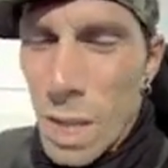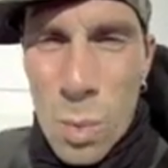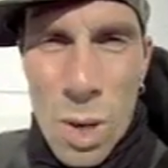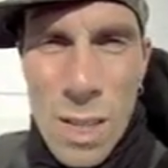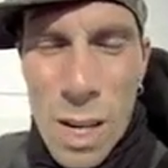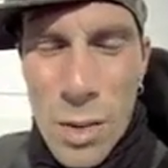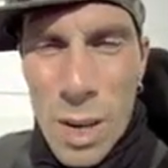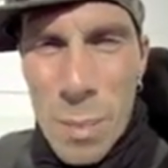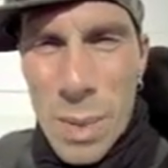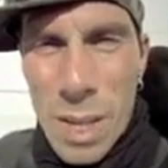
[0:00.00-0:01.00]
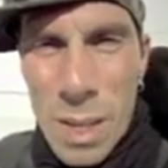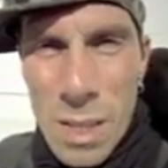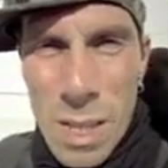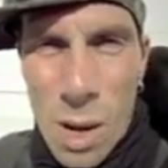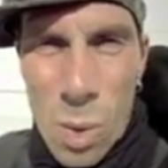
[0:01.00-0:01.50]
it worked out great
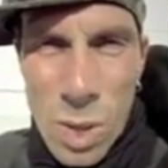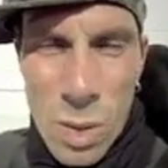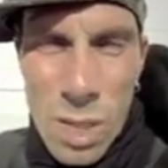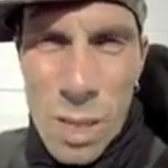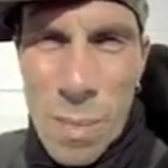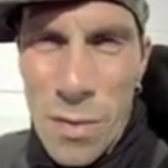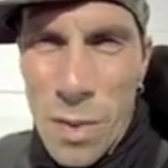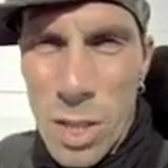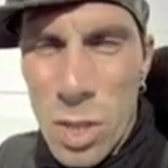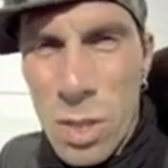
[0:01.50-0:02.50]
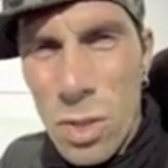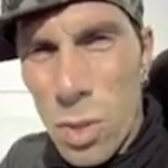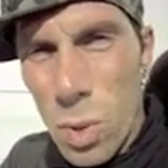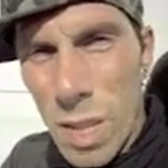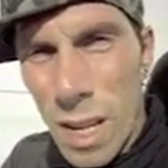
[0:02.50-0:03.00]
because not only did my friend
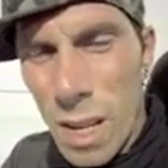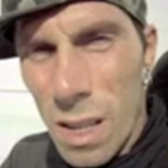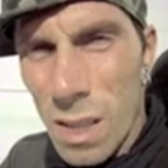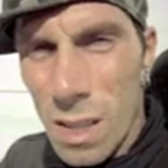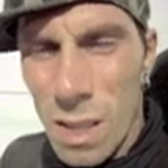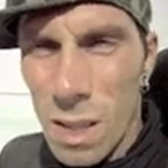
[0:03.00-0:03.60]
Juliana,